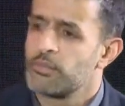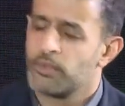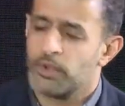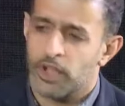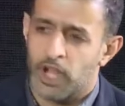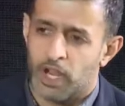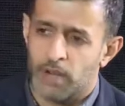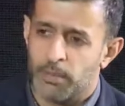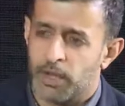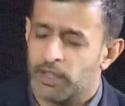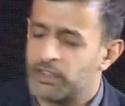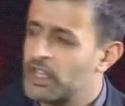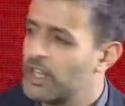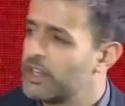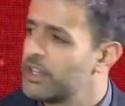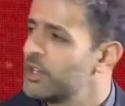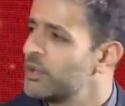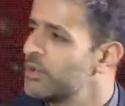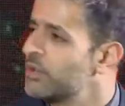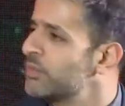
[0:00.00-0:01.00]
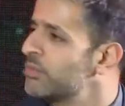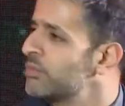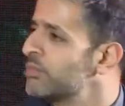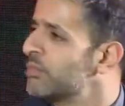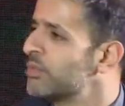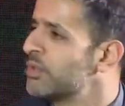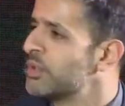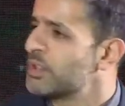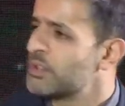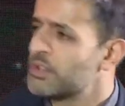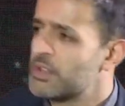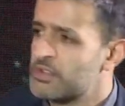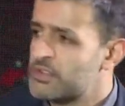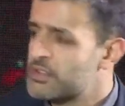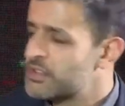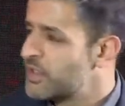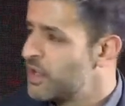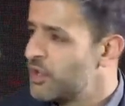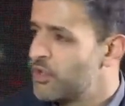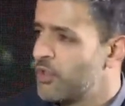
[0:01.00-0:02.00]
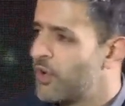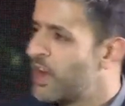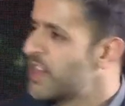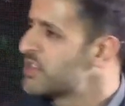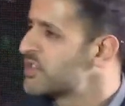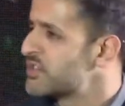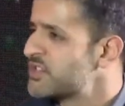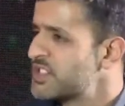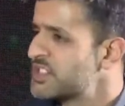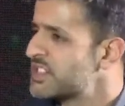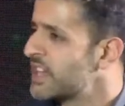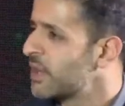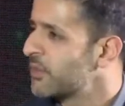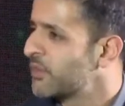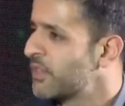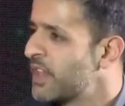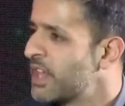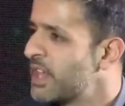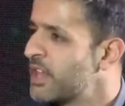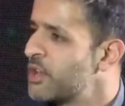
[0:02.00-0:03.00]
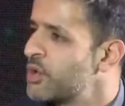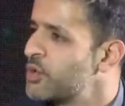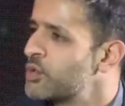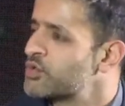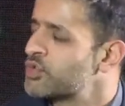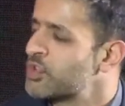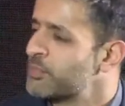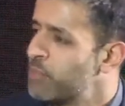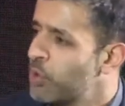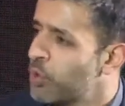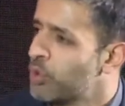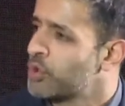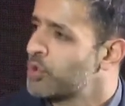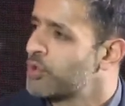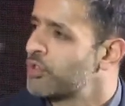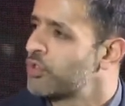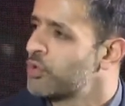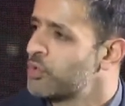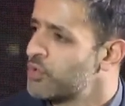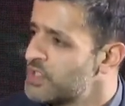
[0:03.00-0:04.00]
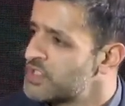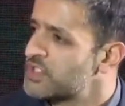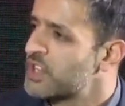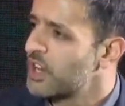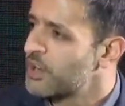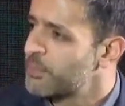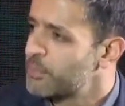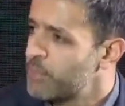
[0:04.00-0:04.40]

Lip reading: galbaat karne nu there's other agencies out there who okay. support you through these kind of